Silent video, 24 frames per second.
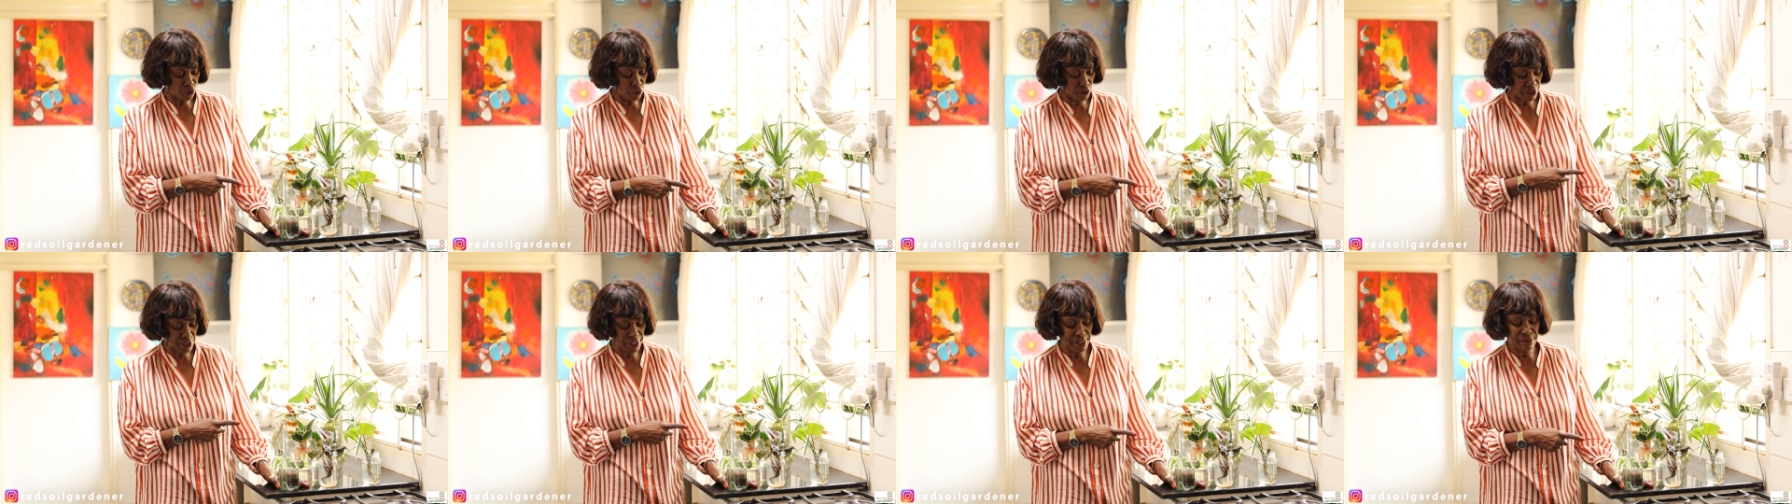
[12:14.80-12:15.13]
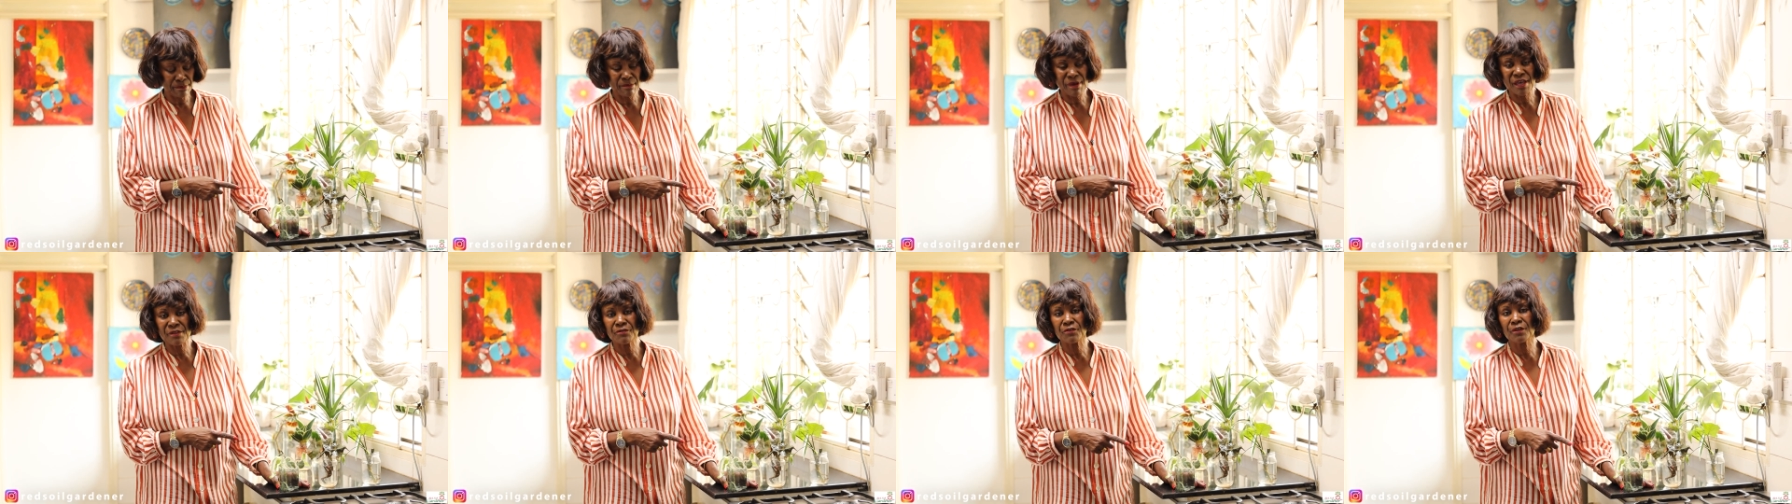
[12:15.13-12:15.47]
this
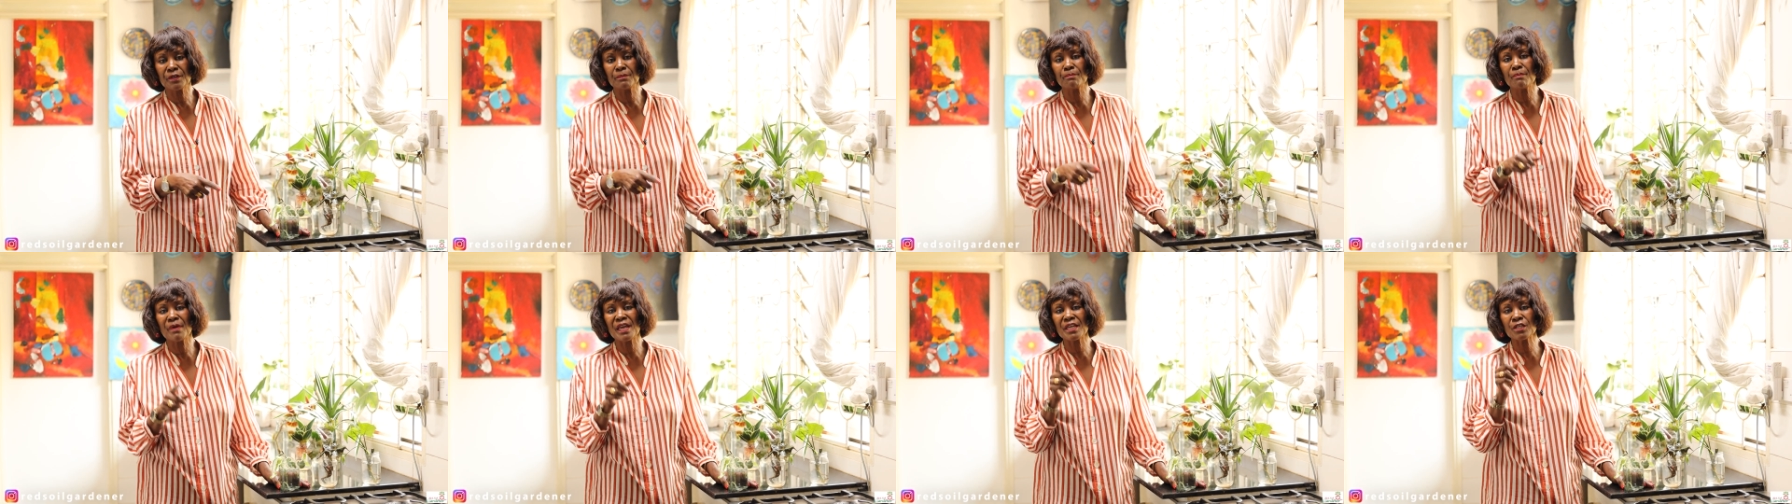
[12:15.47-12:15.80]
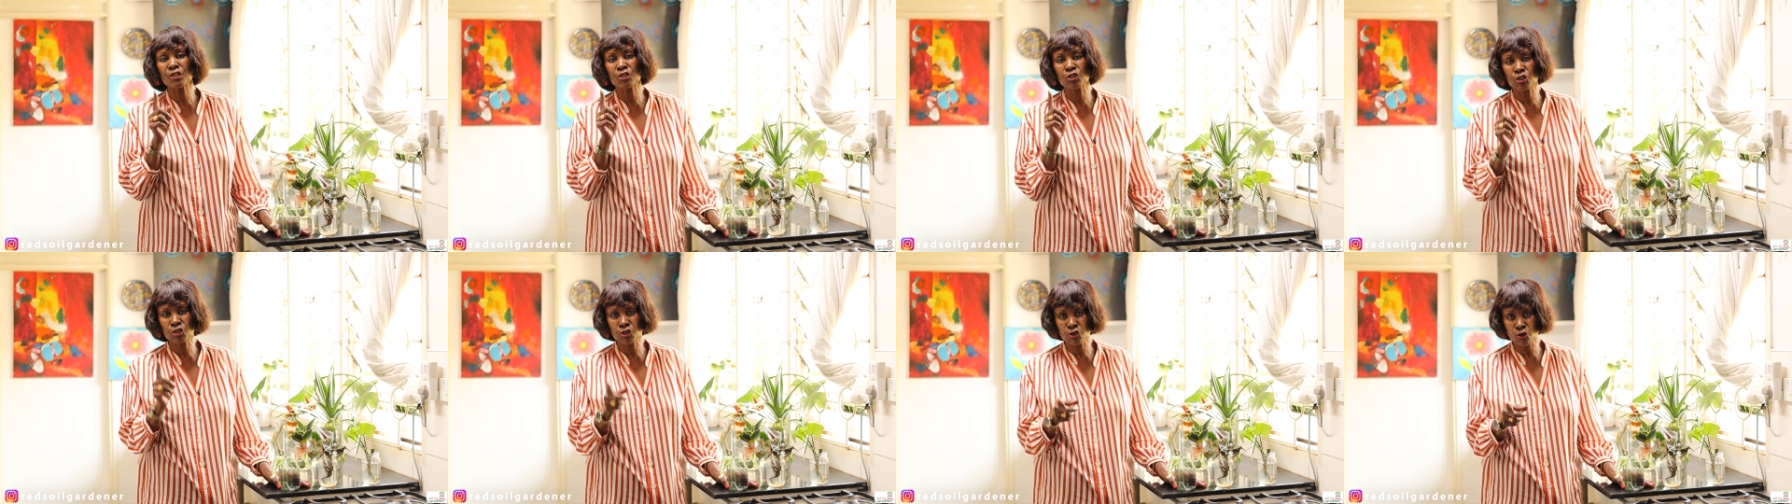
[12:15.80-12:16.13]
method, make
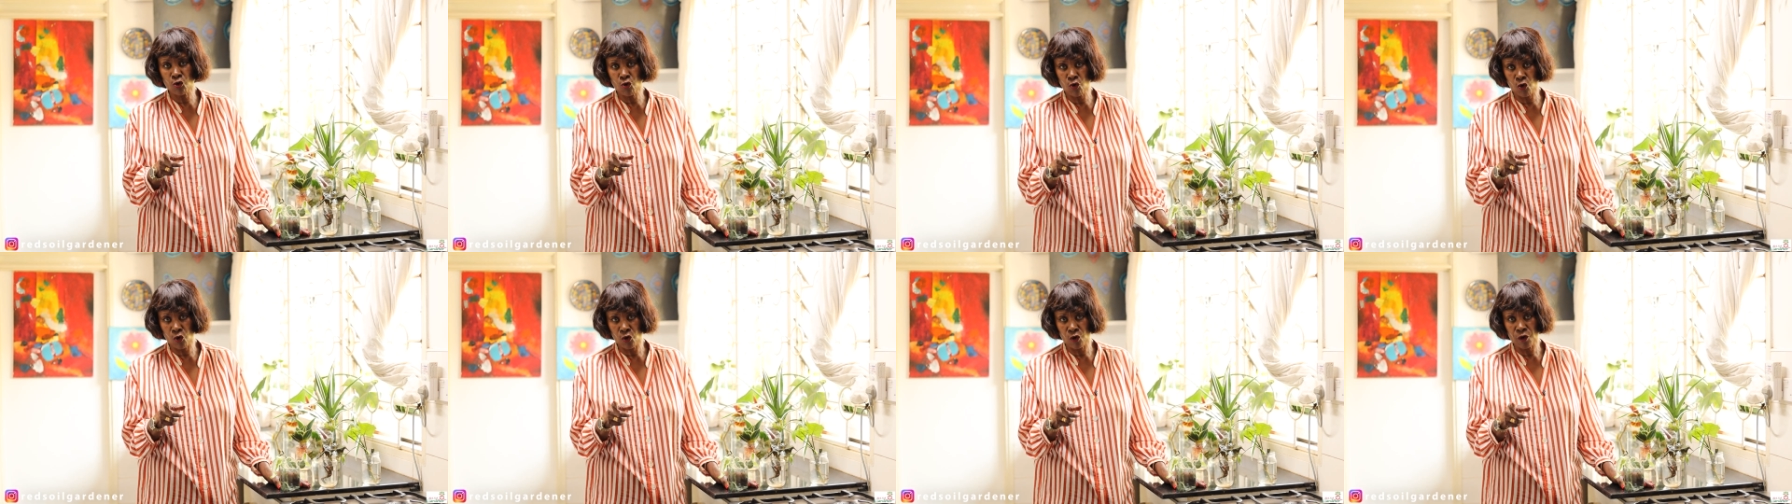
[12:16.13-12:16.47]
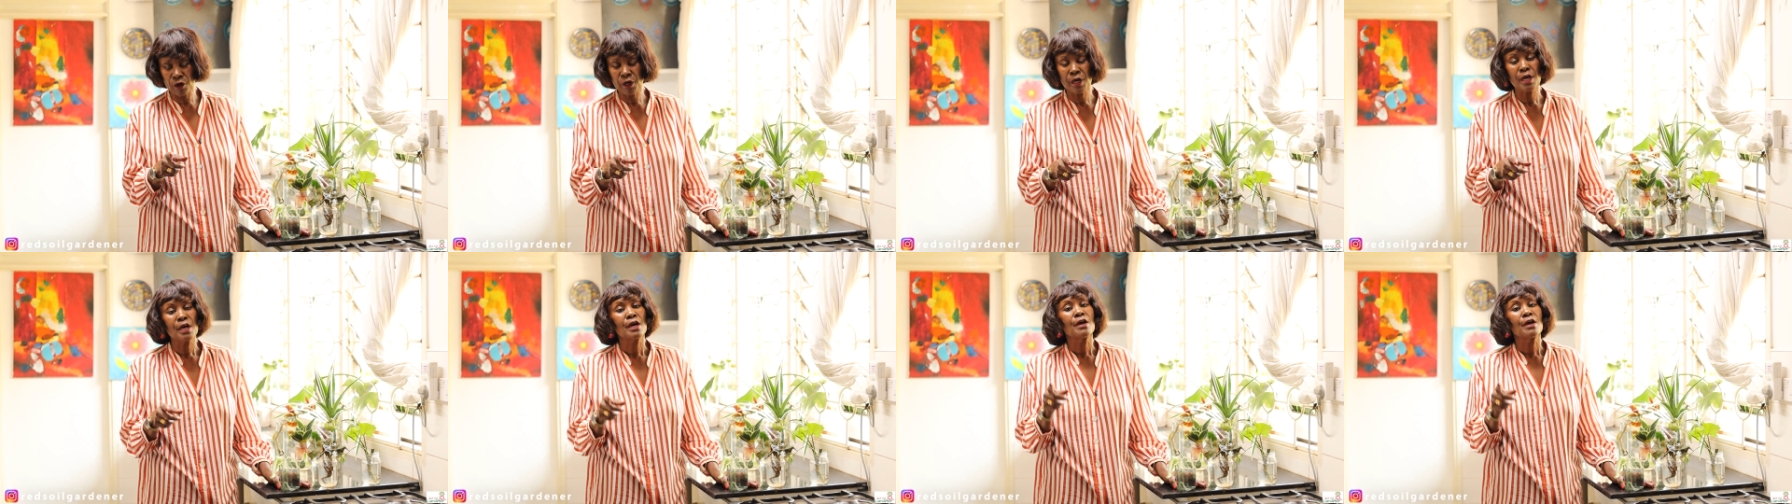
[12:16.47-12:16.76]
sure